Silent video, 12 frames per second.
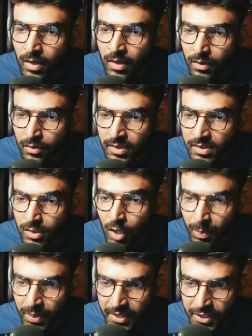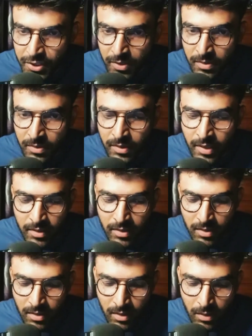you know, this competition that,
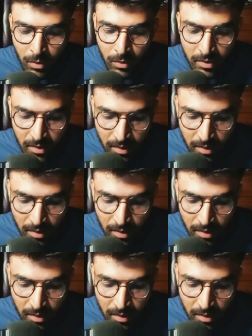you know,